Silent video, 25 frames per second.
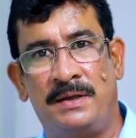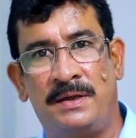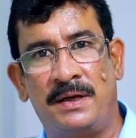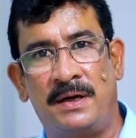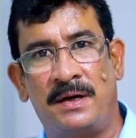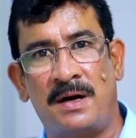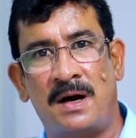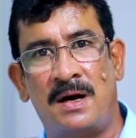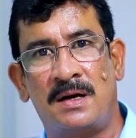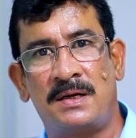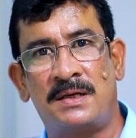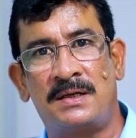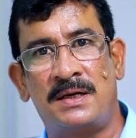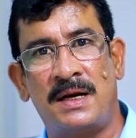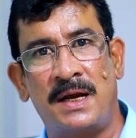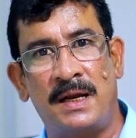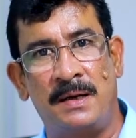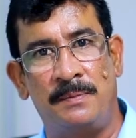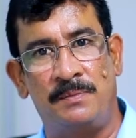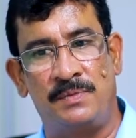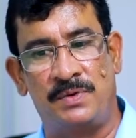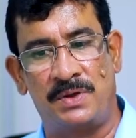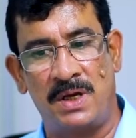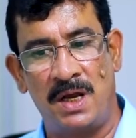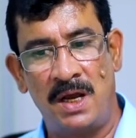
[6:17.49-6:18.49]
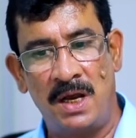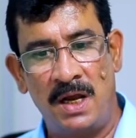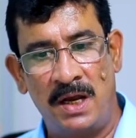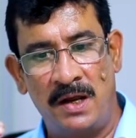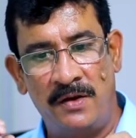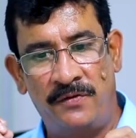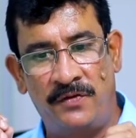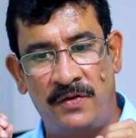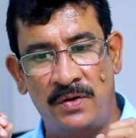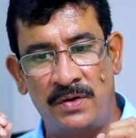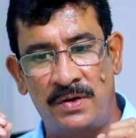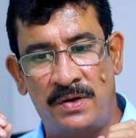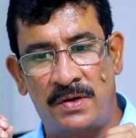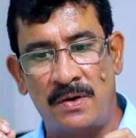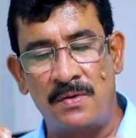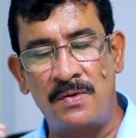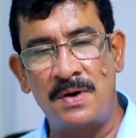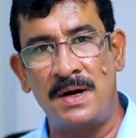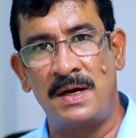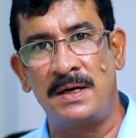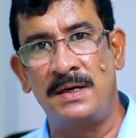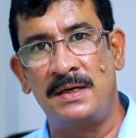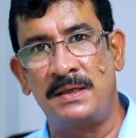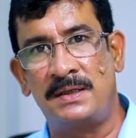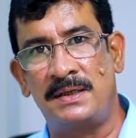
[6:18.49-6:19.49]
There are times, if you
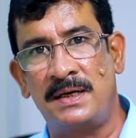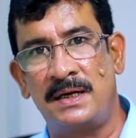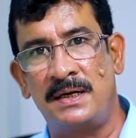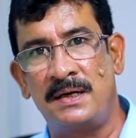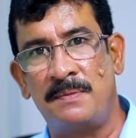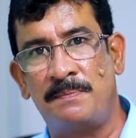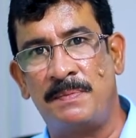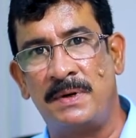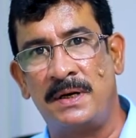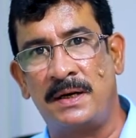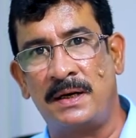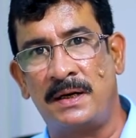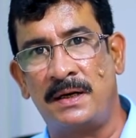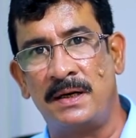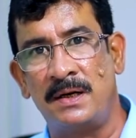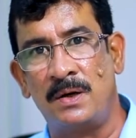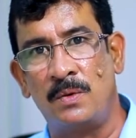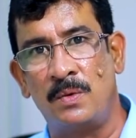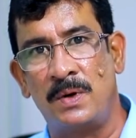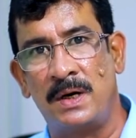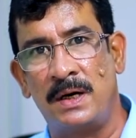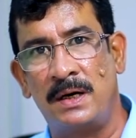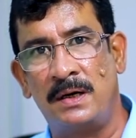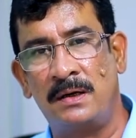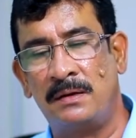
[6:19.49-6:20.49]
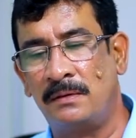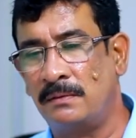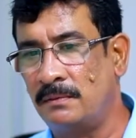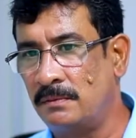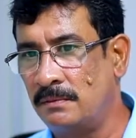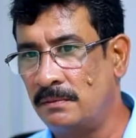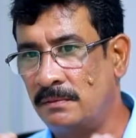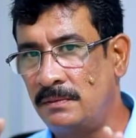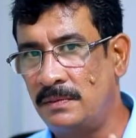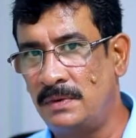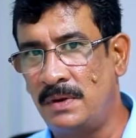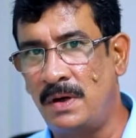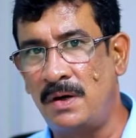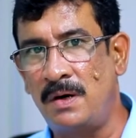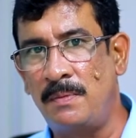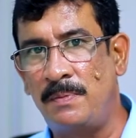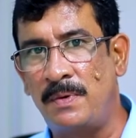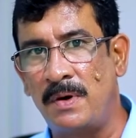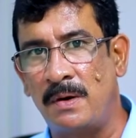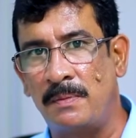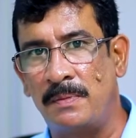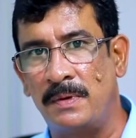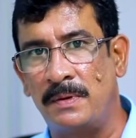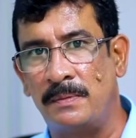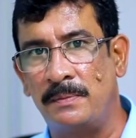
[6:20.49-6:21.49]
don't understand a particular word, not a
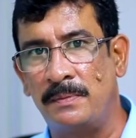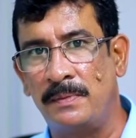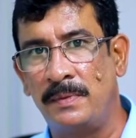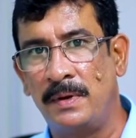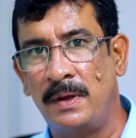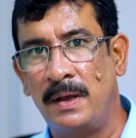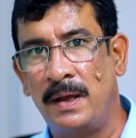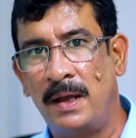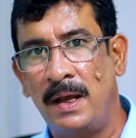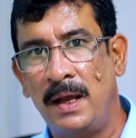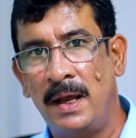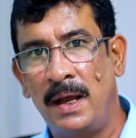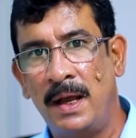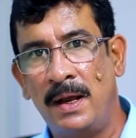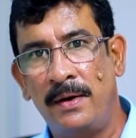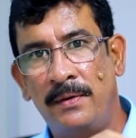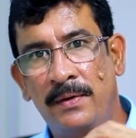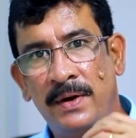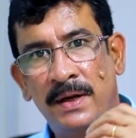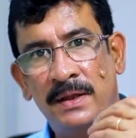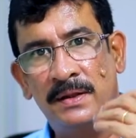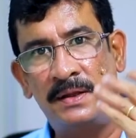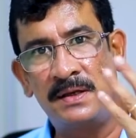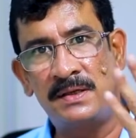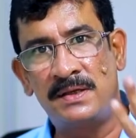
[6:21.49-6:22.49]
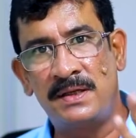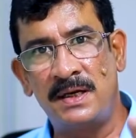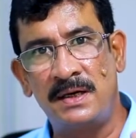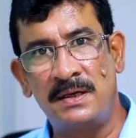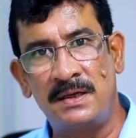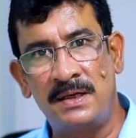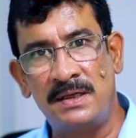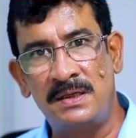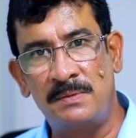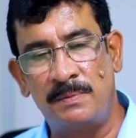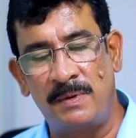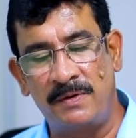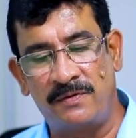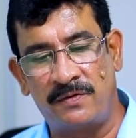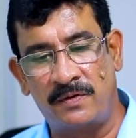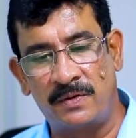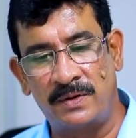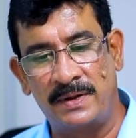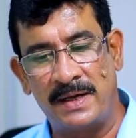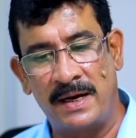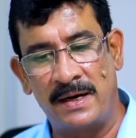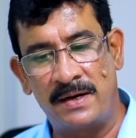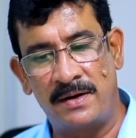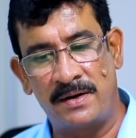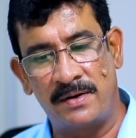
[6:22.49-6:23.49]
problem. Read the sentence before
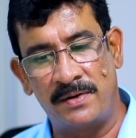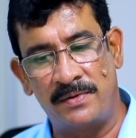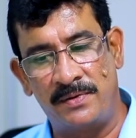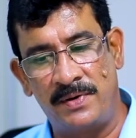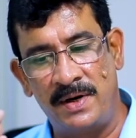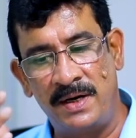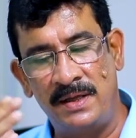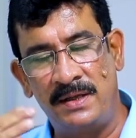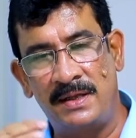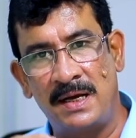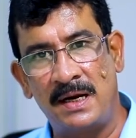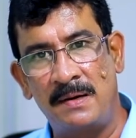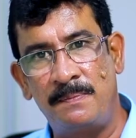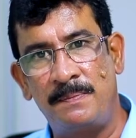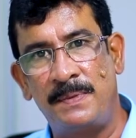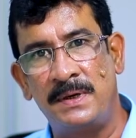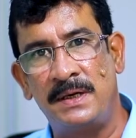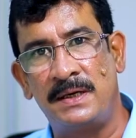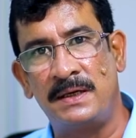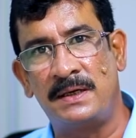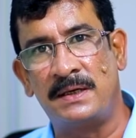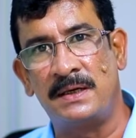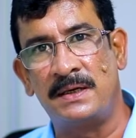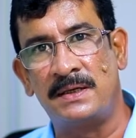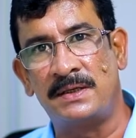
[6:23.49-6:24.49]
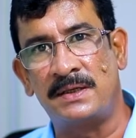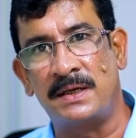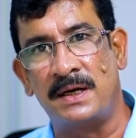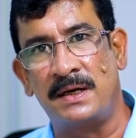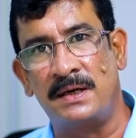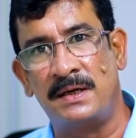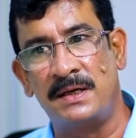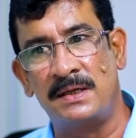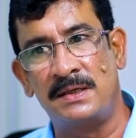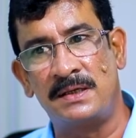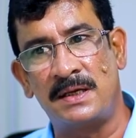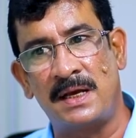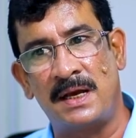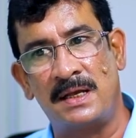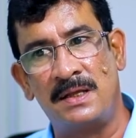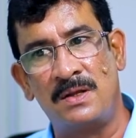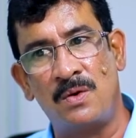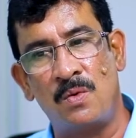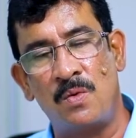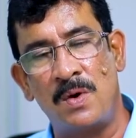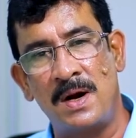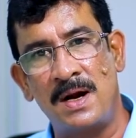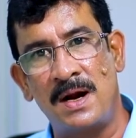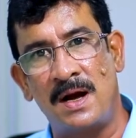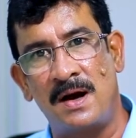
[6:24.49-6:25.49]
that, read that particular sentence and
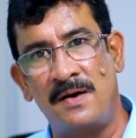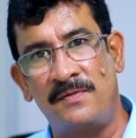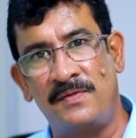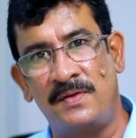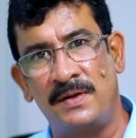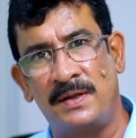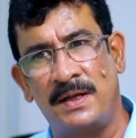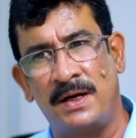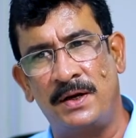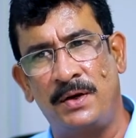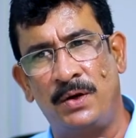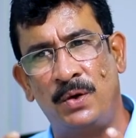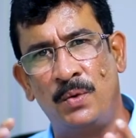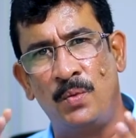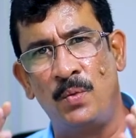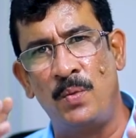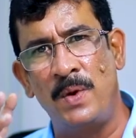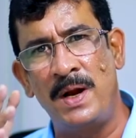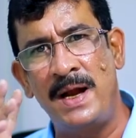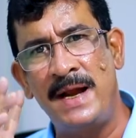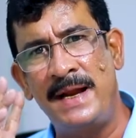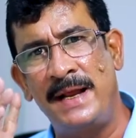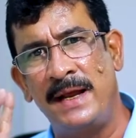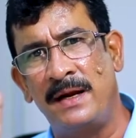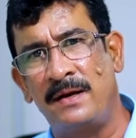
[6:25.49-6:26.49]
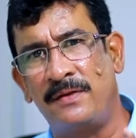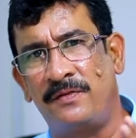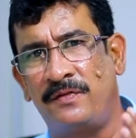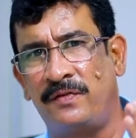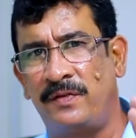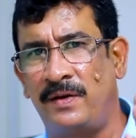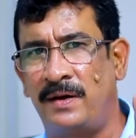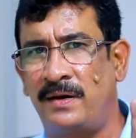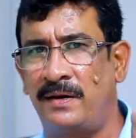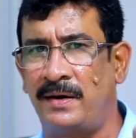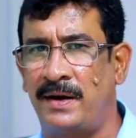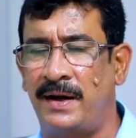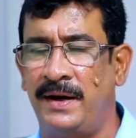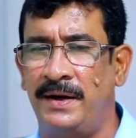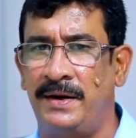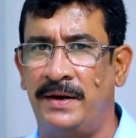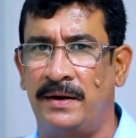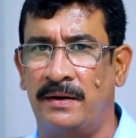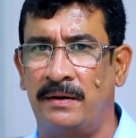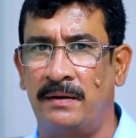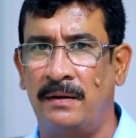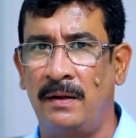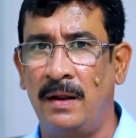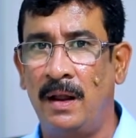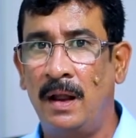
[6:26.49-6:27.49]
the one after that. You will get a fair
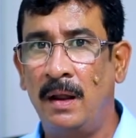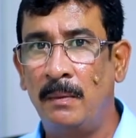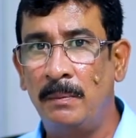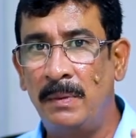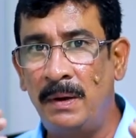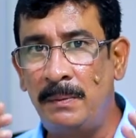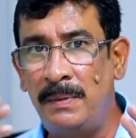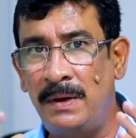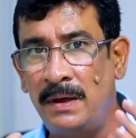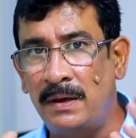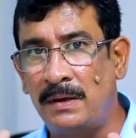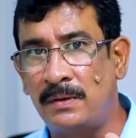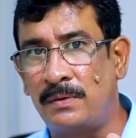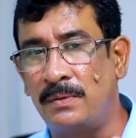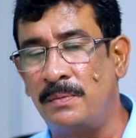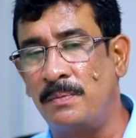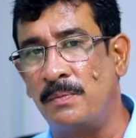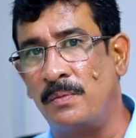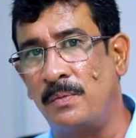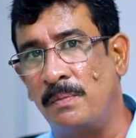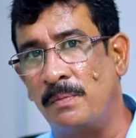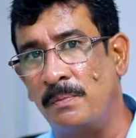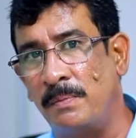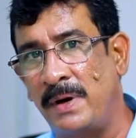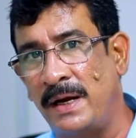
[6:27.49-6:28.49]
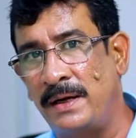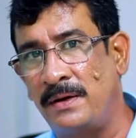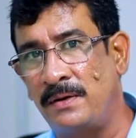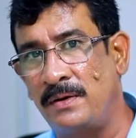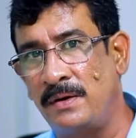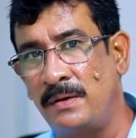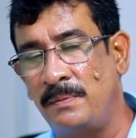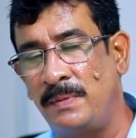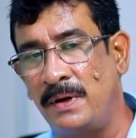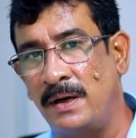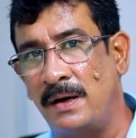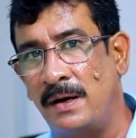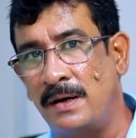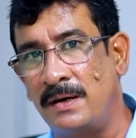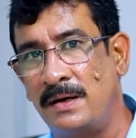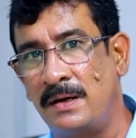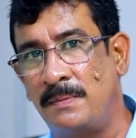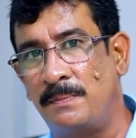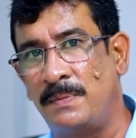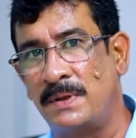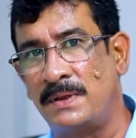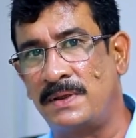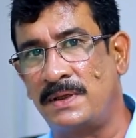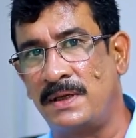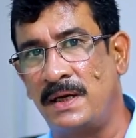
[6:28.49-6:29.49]
idea. Maybe it might not be
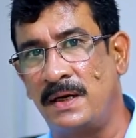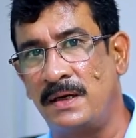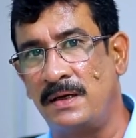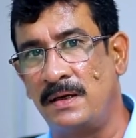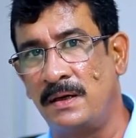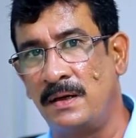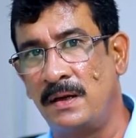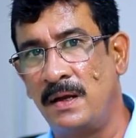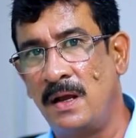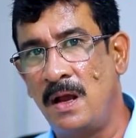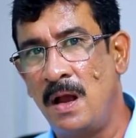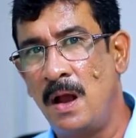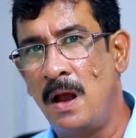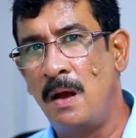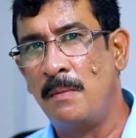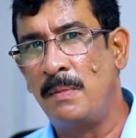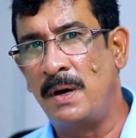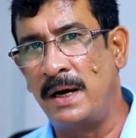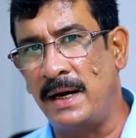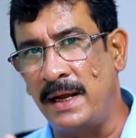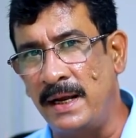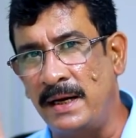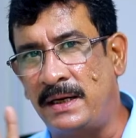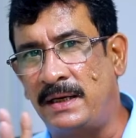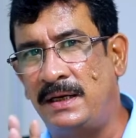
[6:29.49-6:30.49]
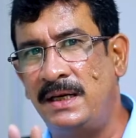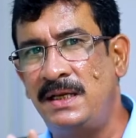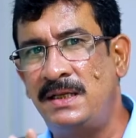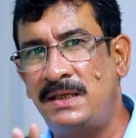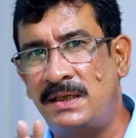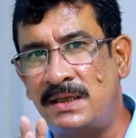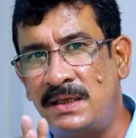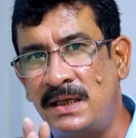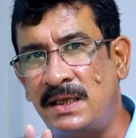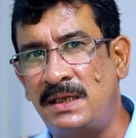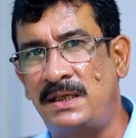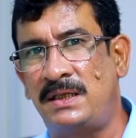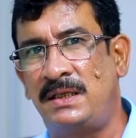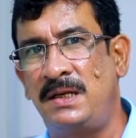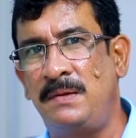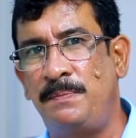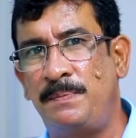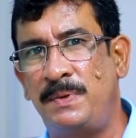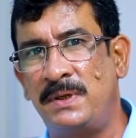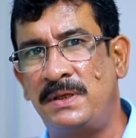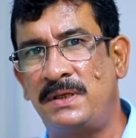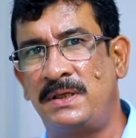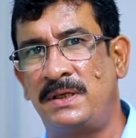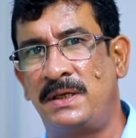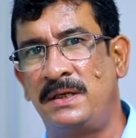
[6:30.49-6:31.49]
100%, but at least
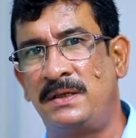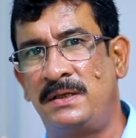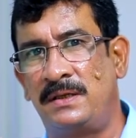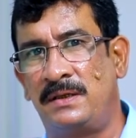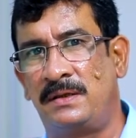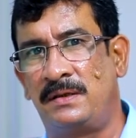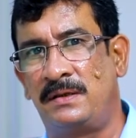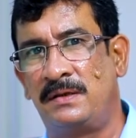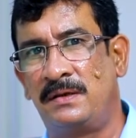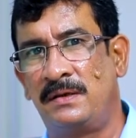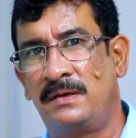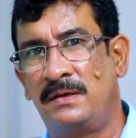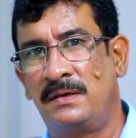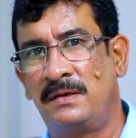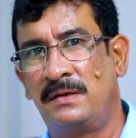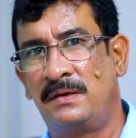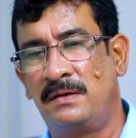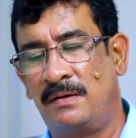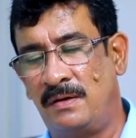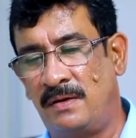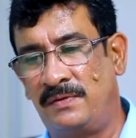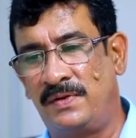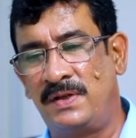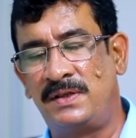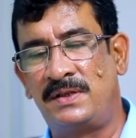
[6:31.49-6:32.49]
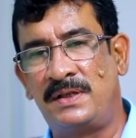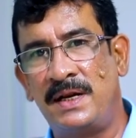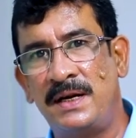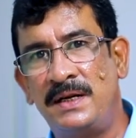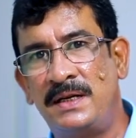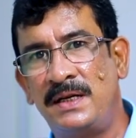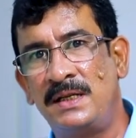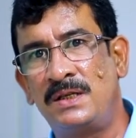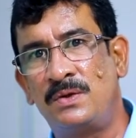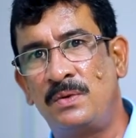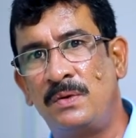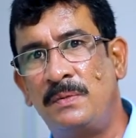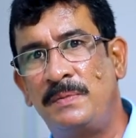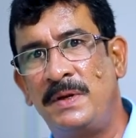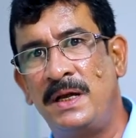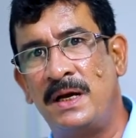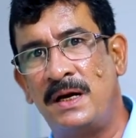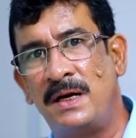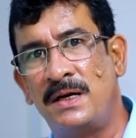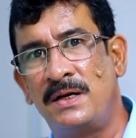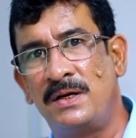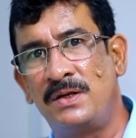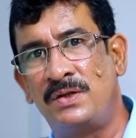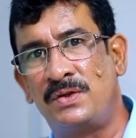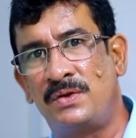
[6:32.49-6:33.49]
60% of the sentence will be
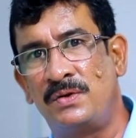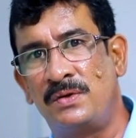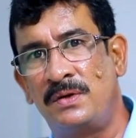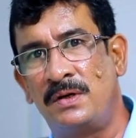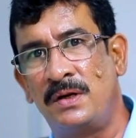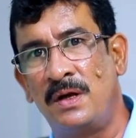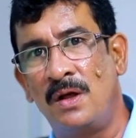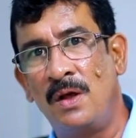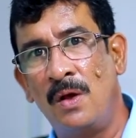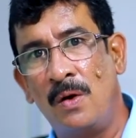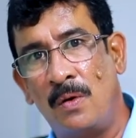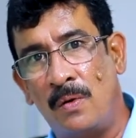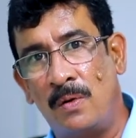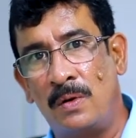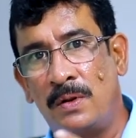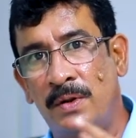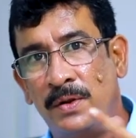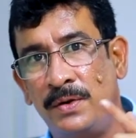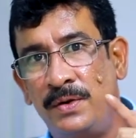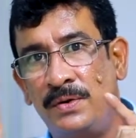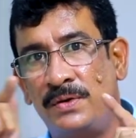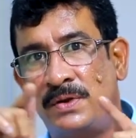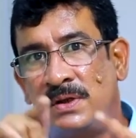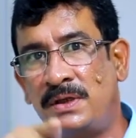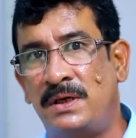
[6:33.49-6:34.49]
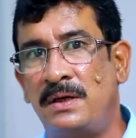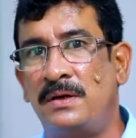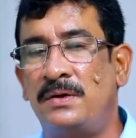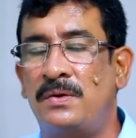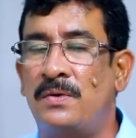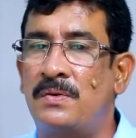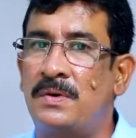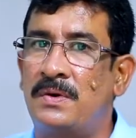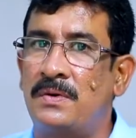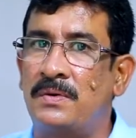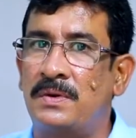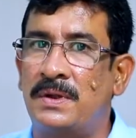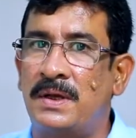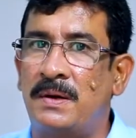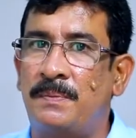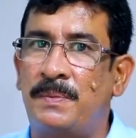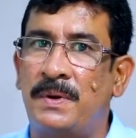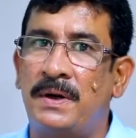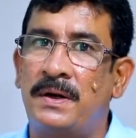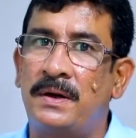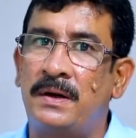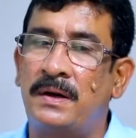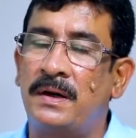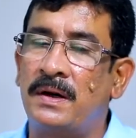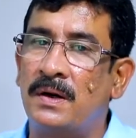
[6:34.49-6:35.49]
understood, although you still don't know that
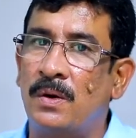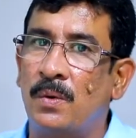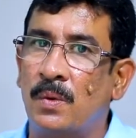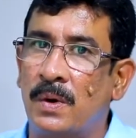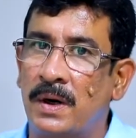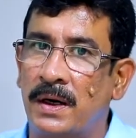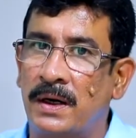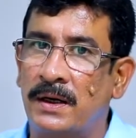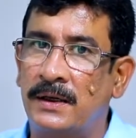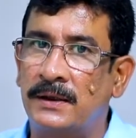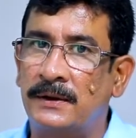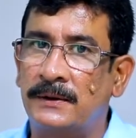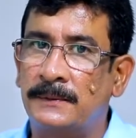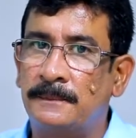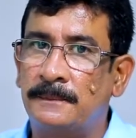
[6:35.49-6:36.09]
particular word.